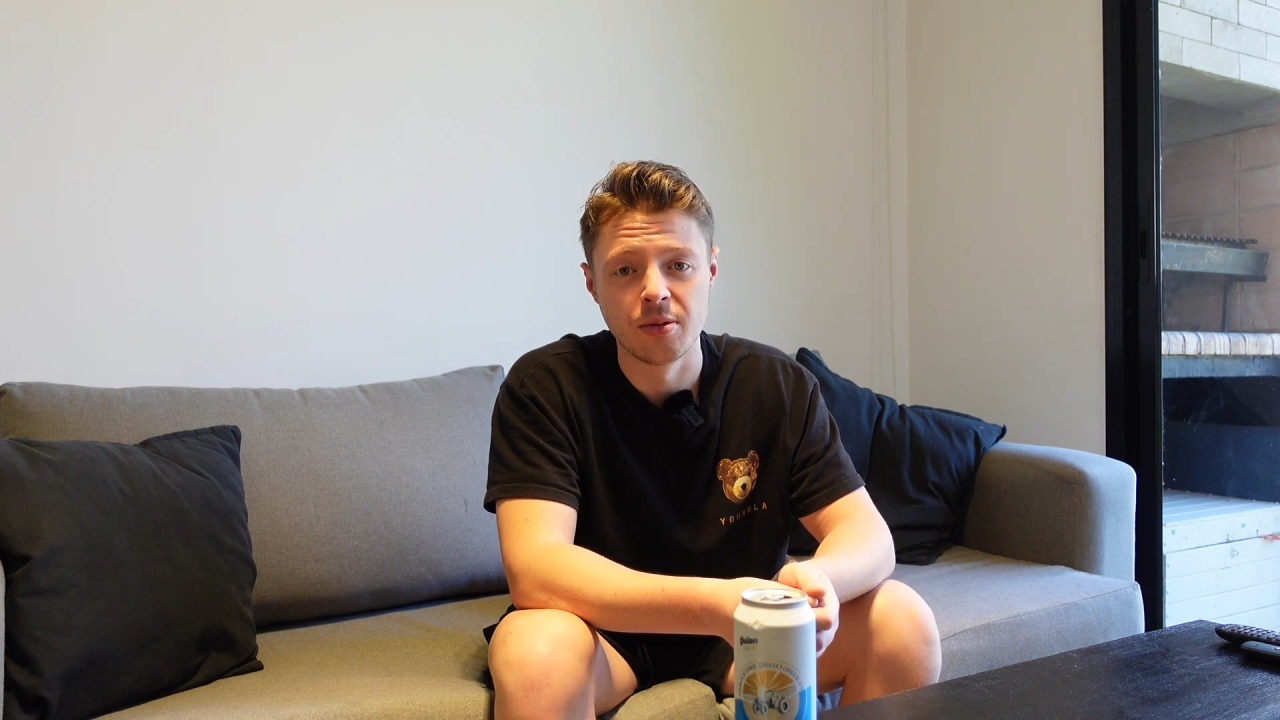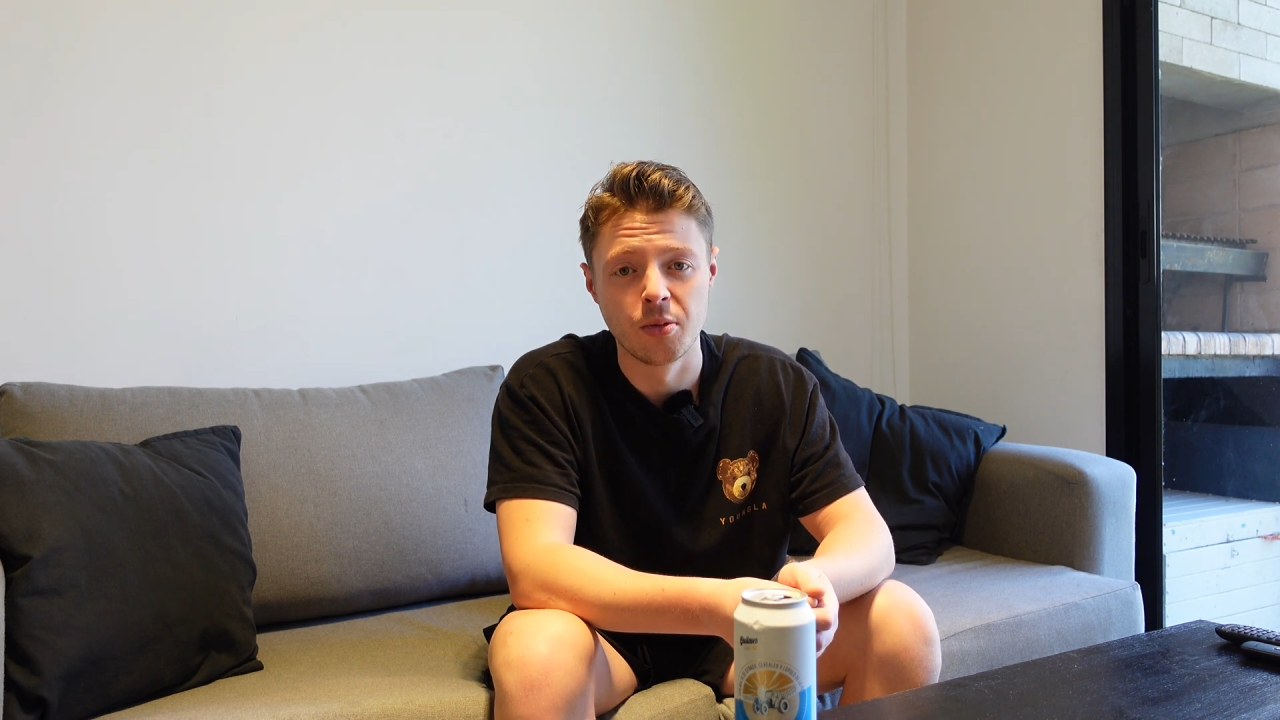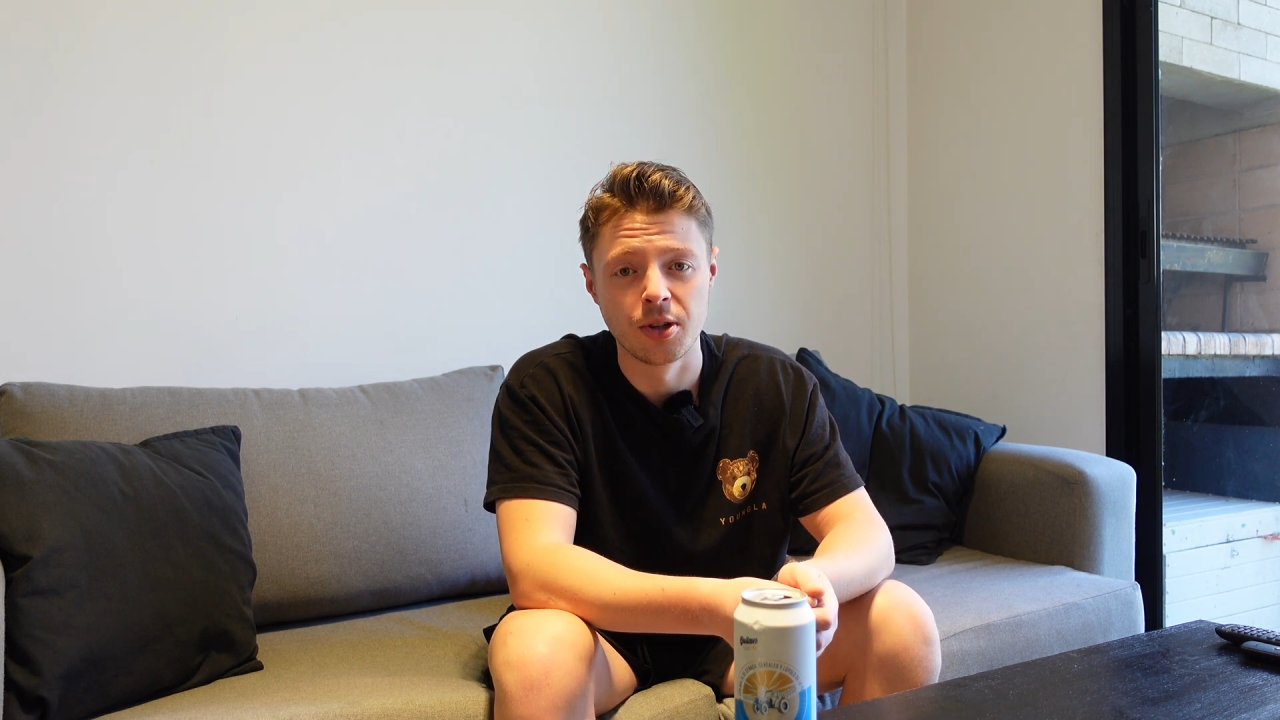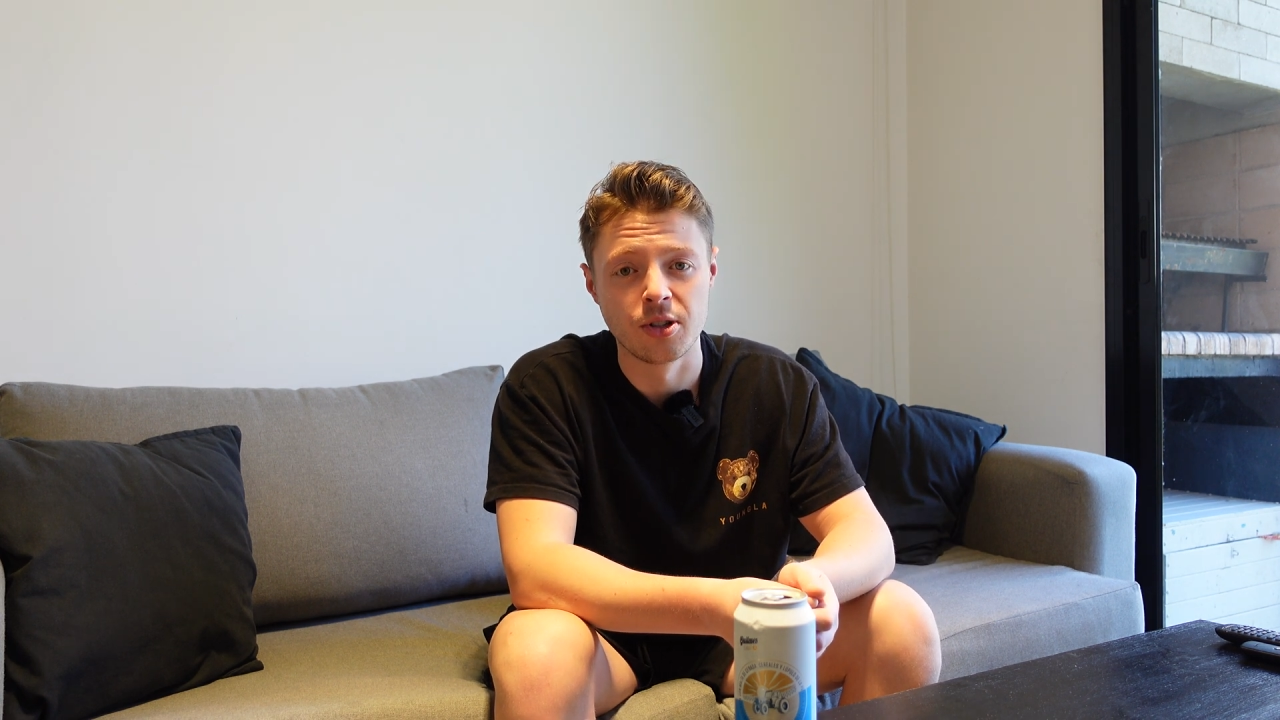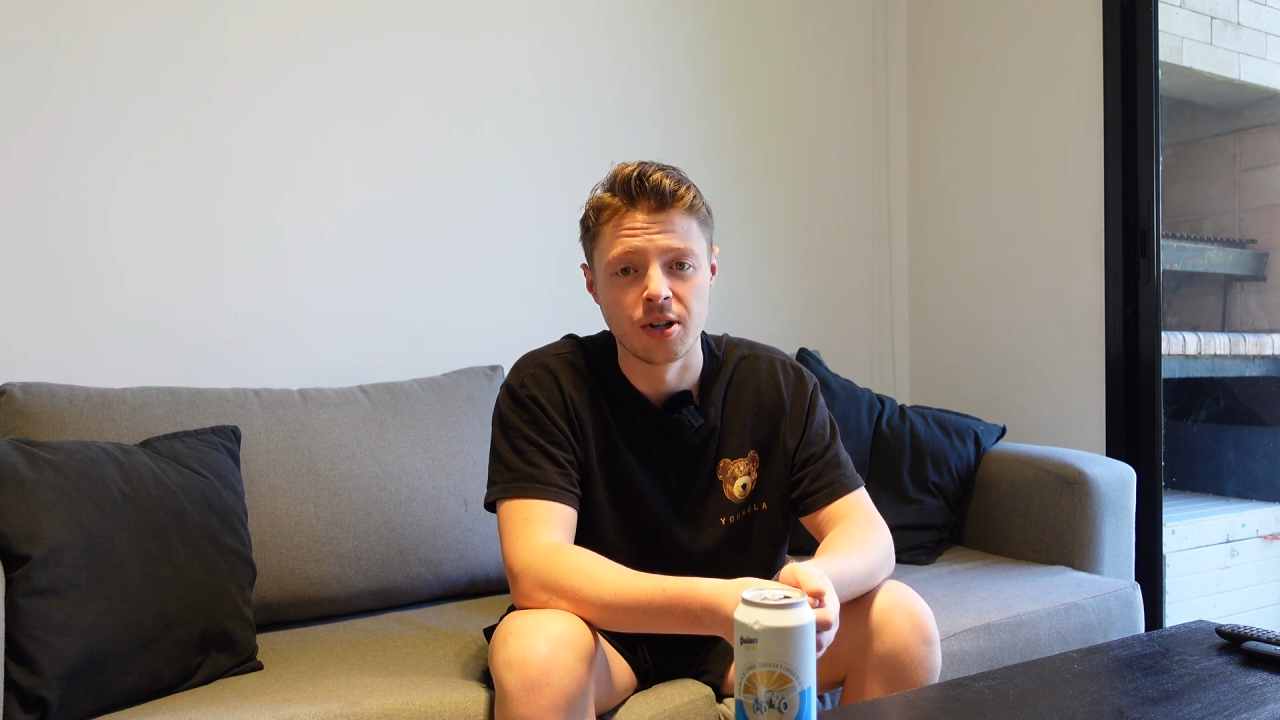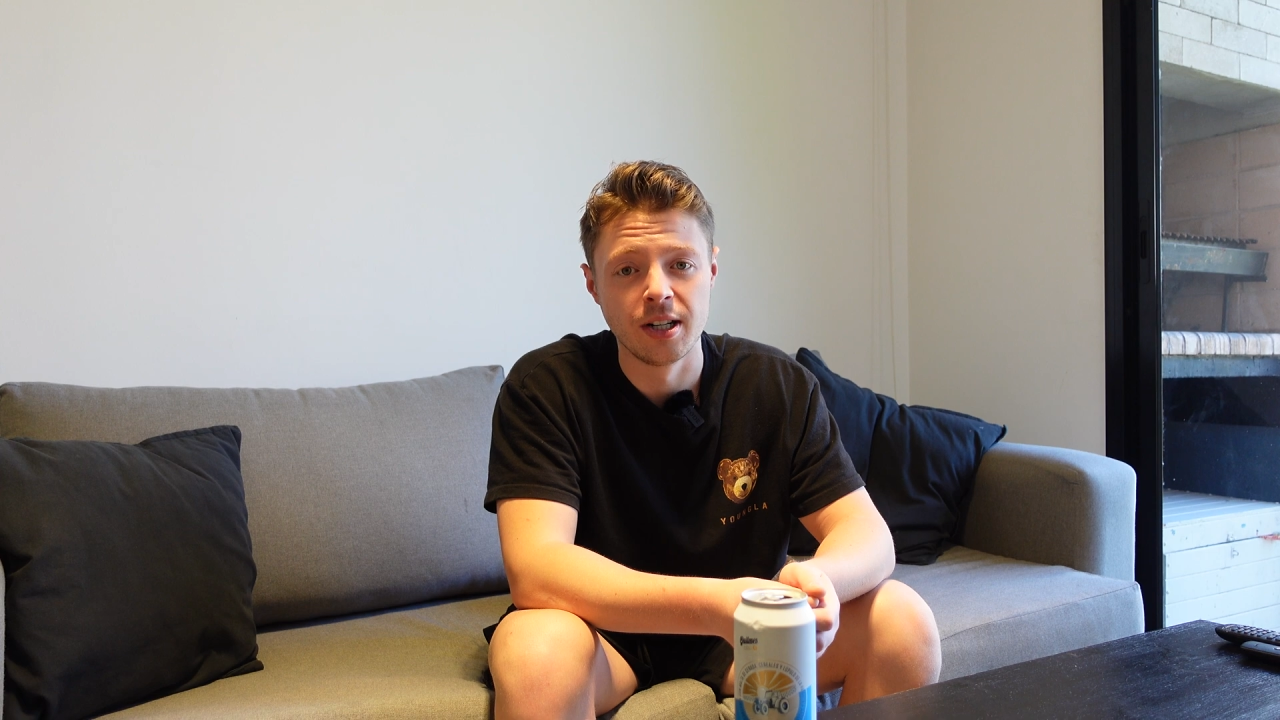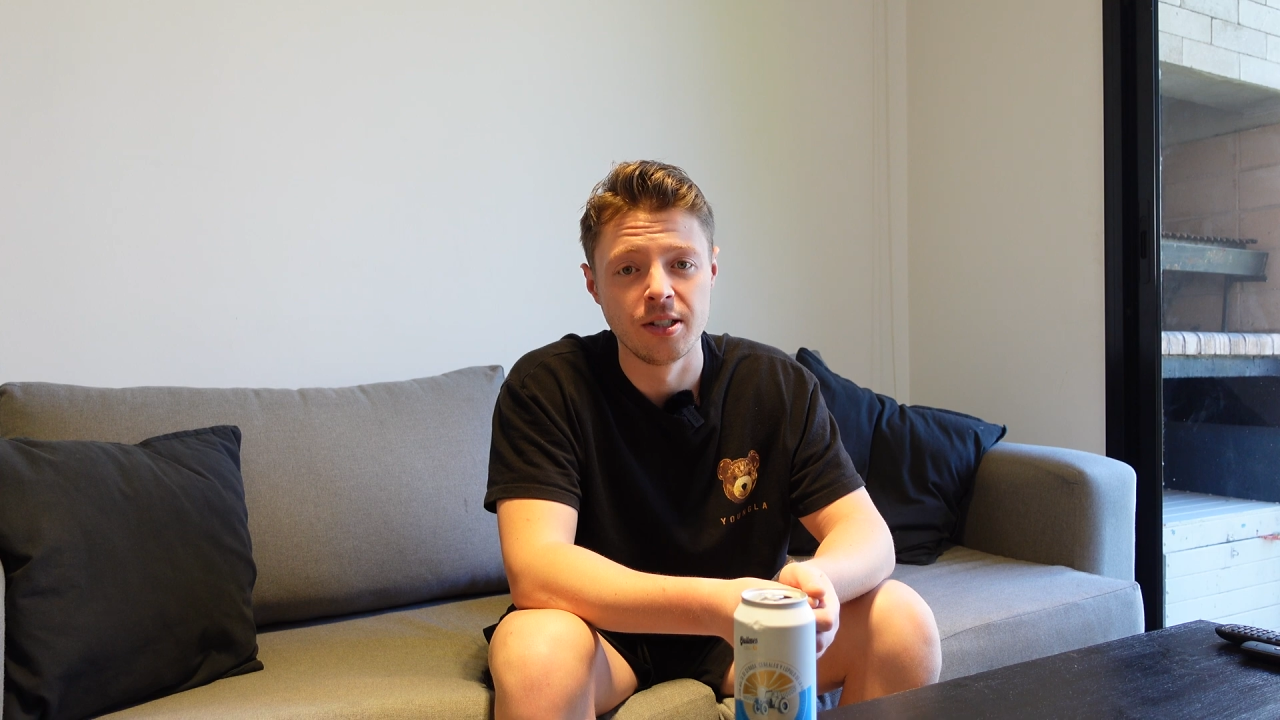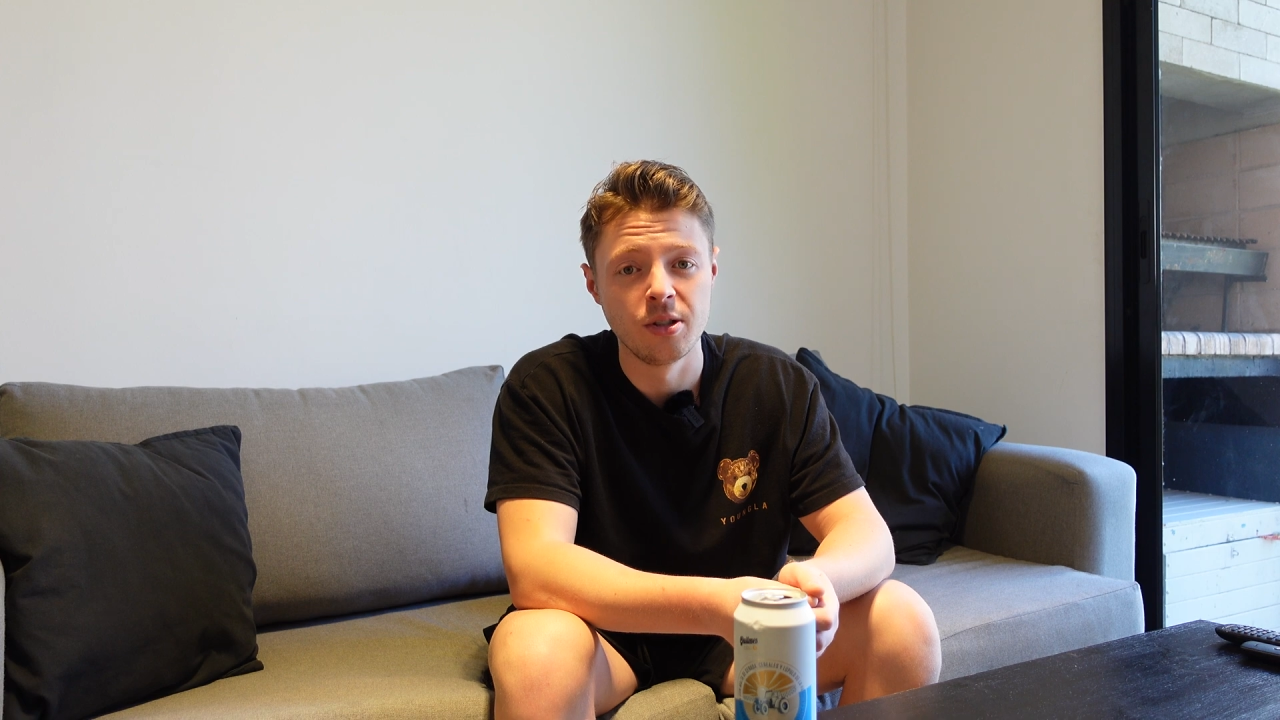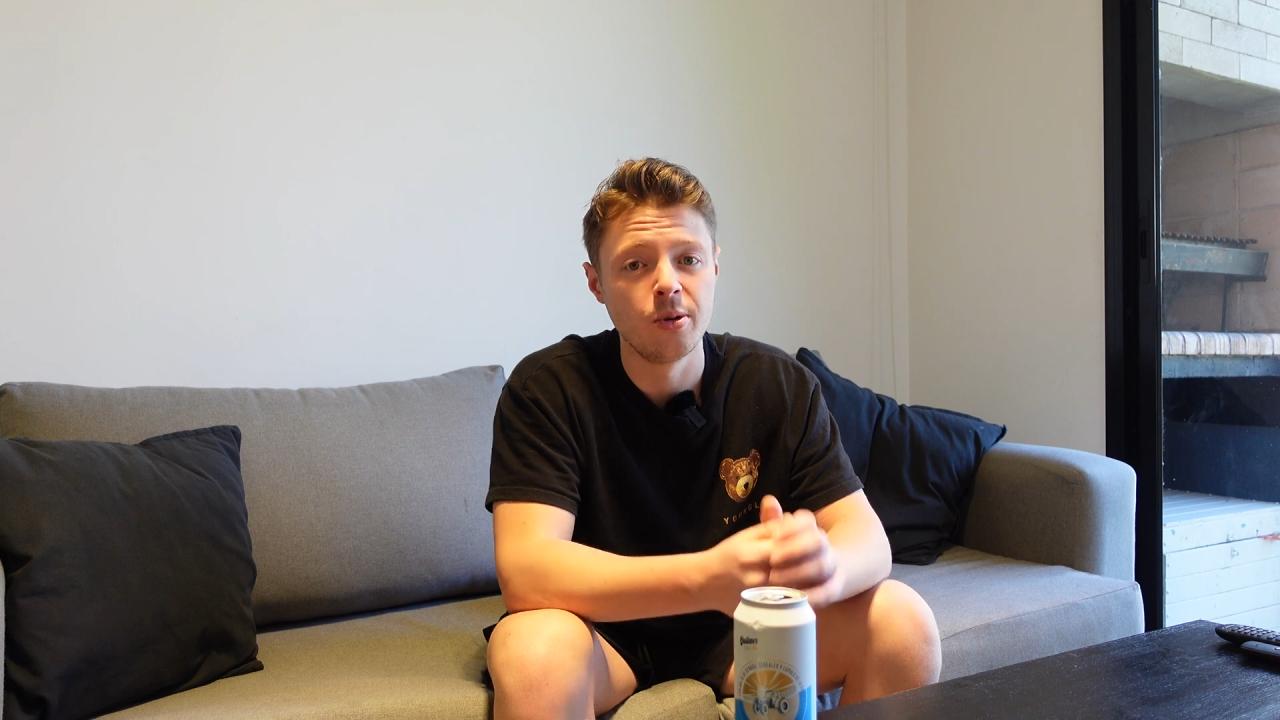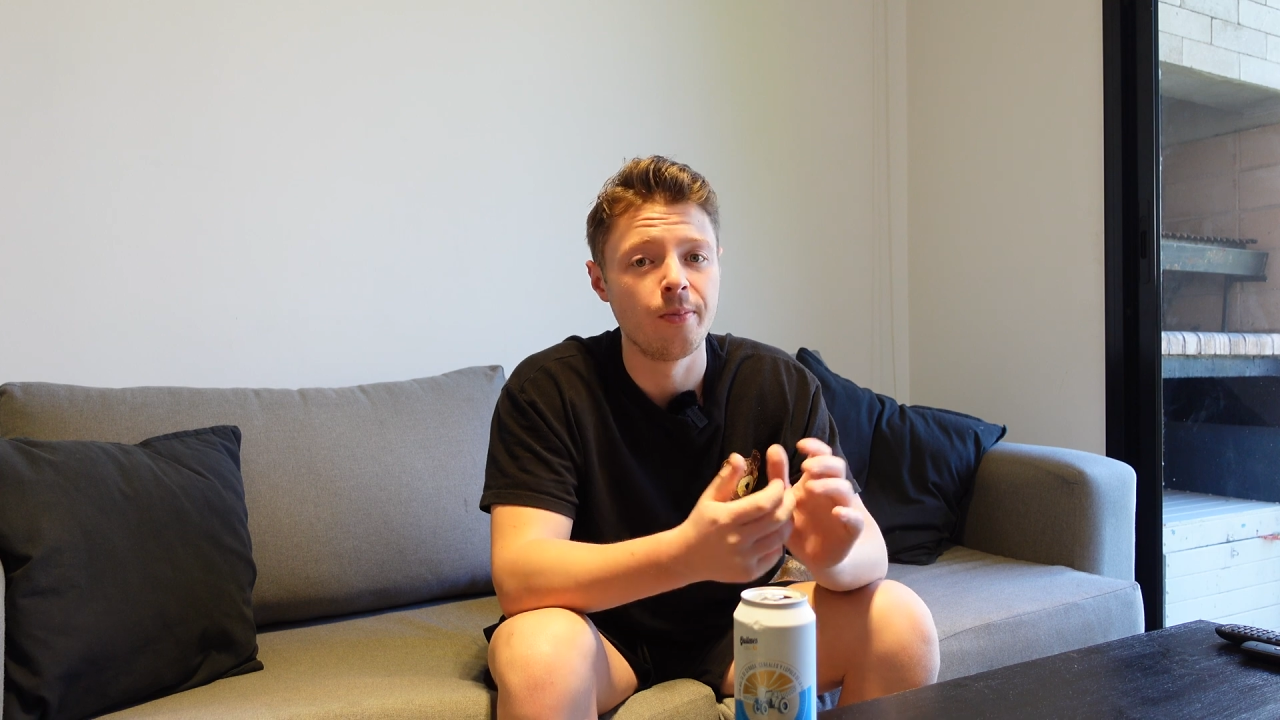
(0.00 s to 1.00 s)
and what they're trying to
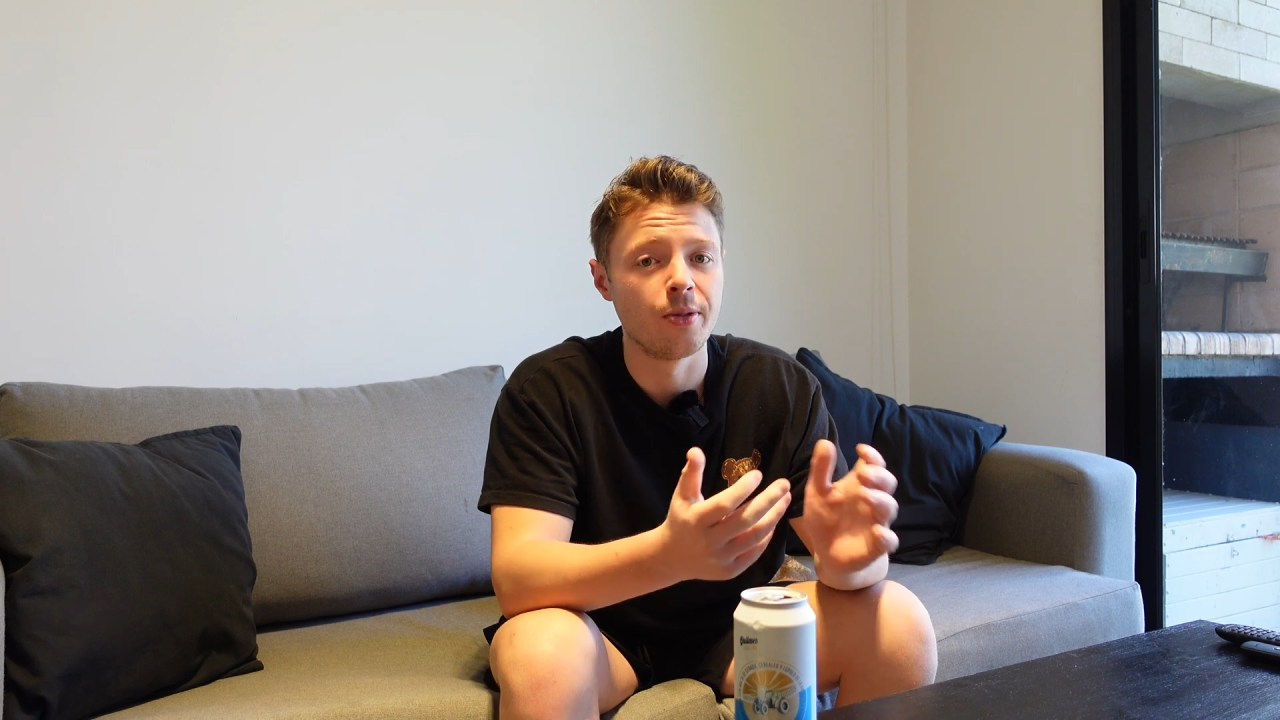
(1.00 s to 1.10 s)
do,